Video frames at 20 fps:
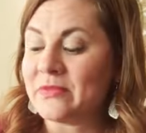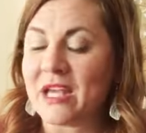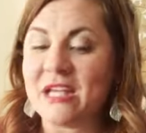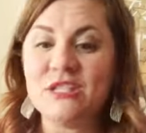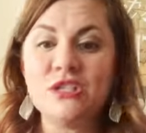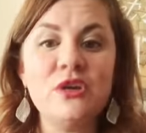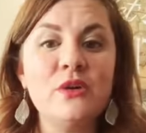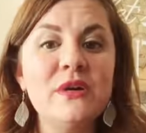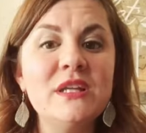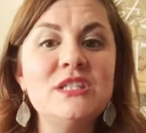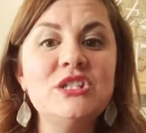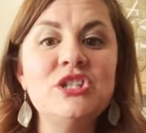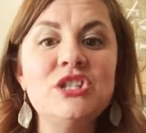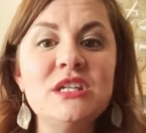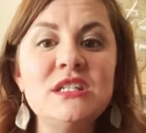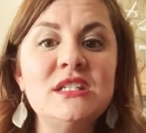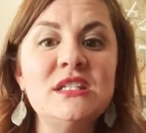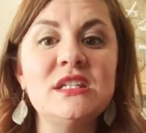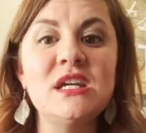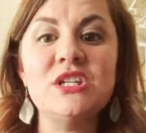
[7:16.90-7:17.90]
So it's
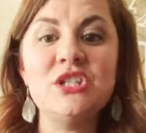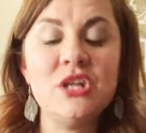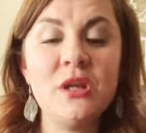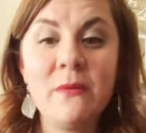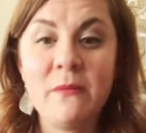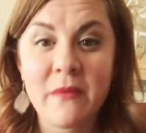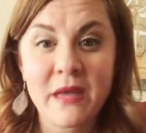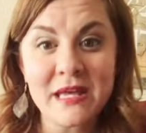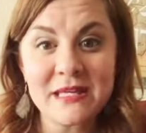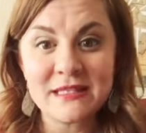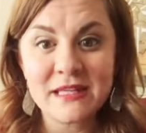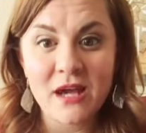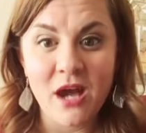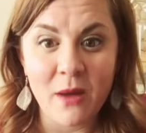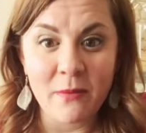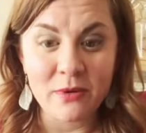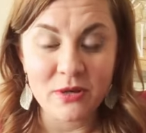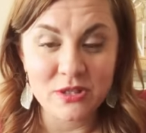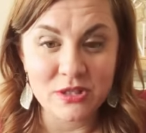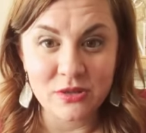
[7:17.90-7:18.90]
just such an amazing
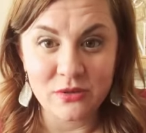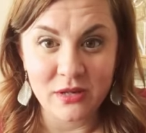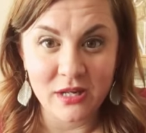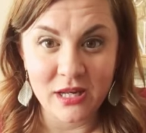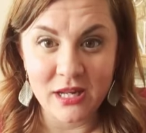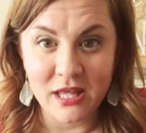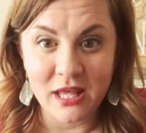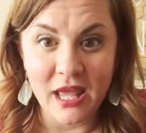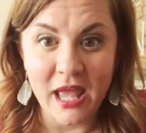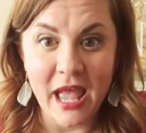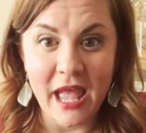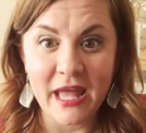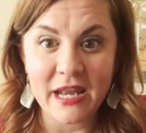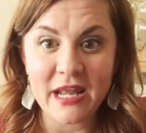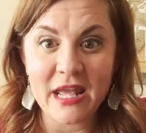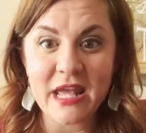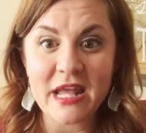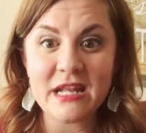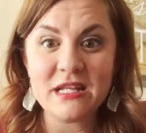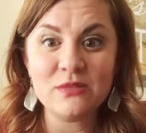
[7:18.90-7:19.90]
opportunity, and
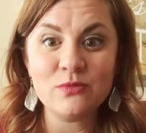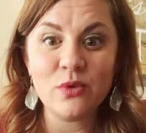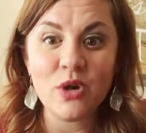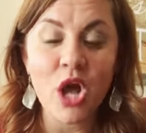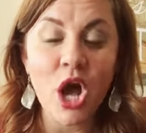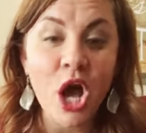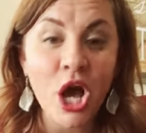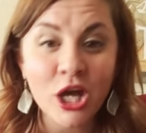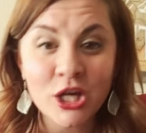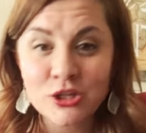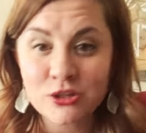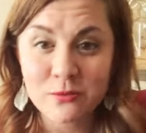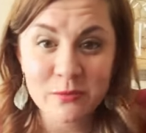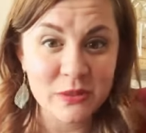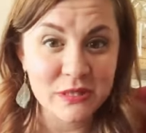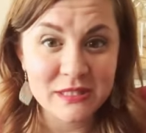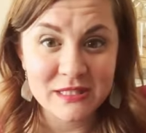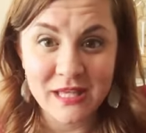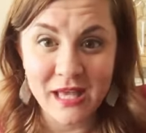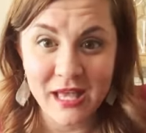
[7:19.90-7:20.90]
it is
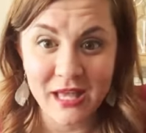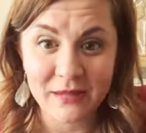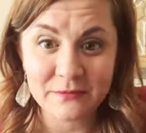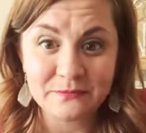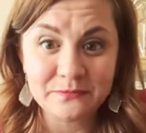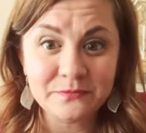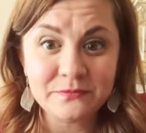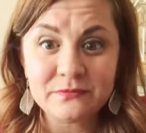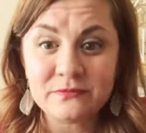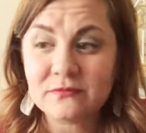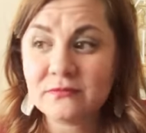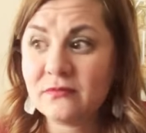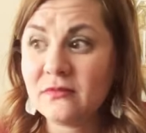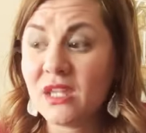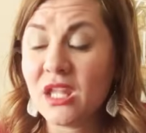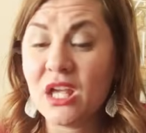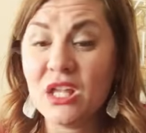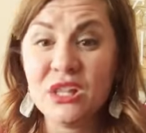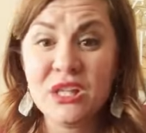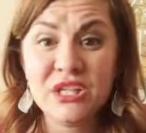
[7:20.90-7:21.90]
100%
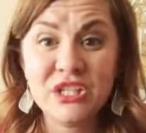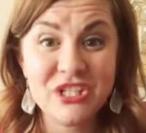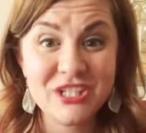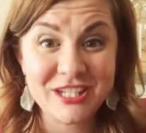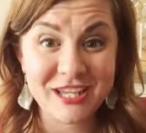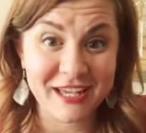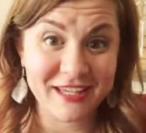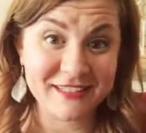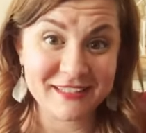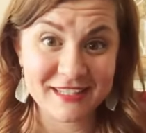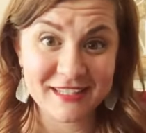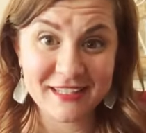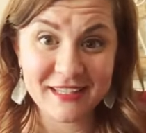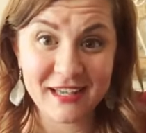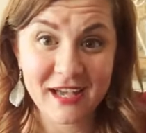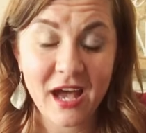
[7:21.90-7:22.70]
legit.